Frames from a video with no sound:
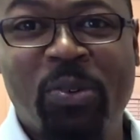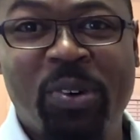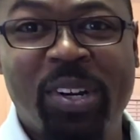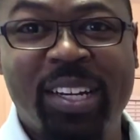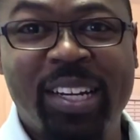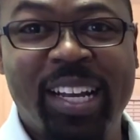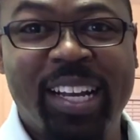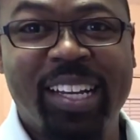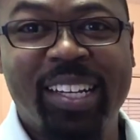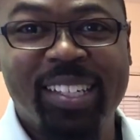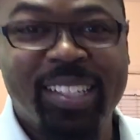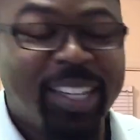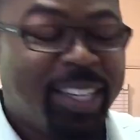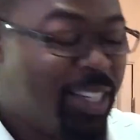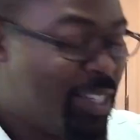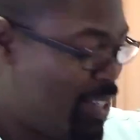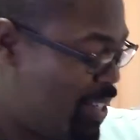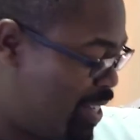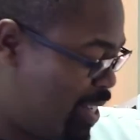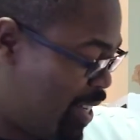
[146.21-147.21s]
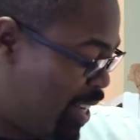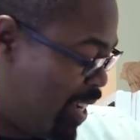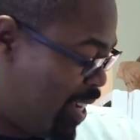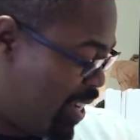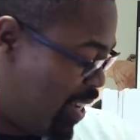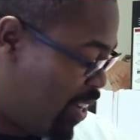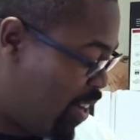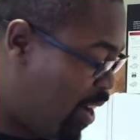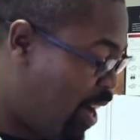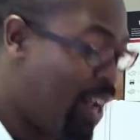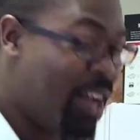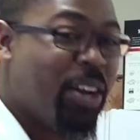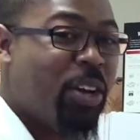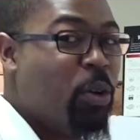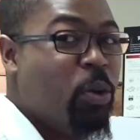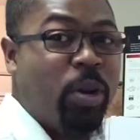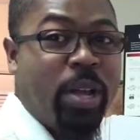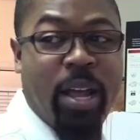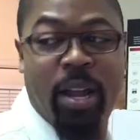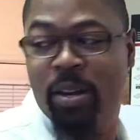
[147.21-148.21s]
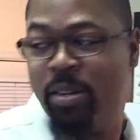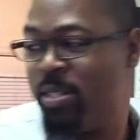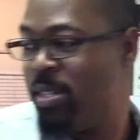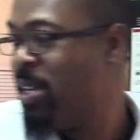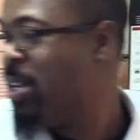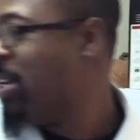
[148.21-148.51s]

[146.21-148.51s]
wasn't it? Yeah, all right, who cares?